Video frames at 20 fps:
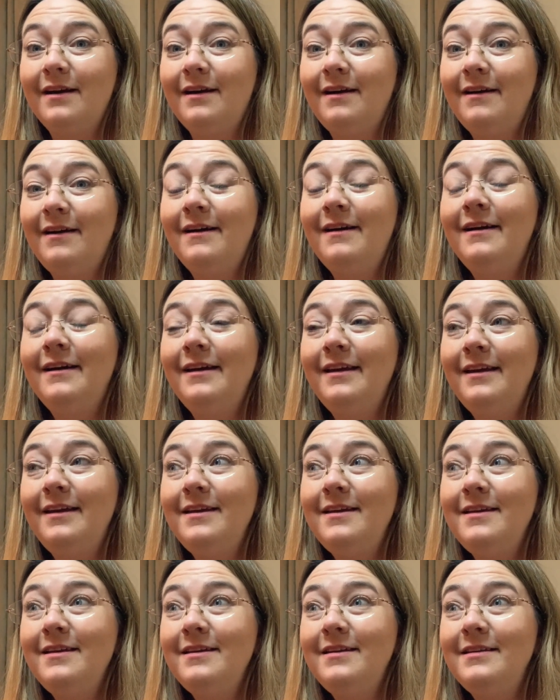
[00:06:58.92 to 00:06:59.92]

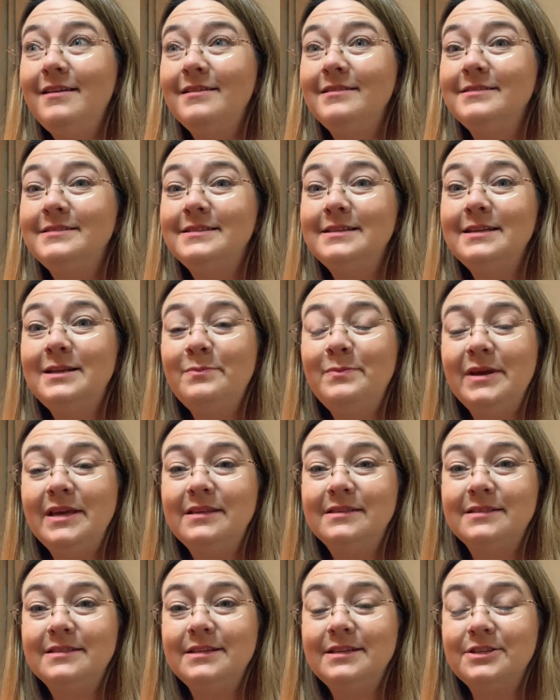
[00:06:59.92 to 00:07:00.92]
I did a big
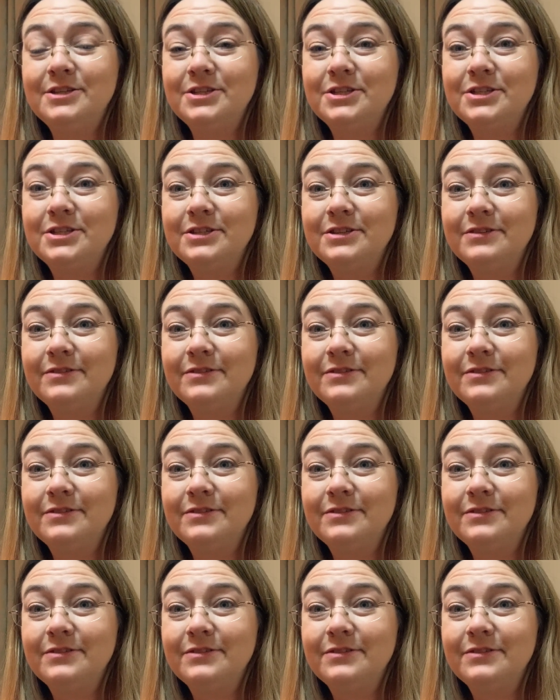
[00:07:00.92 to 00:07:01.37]
stitch.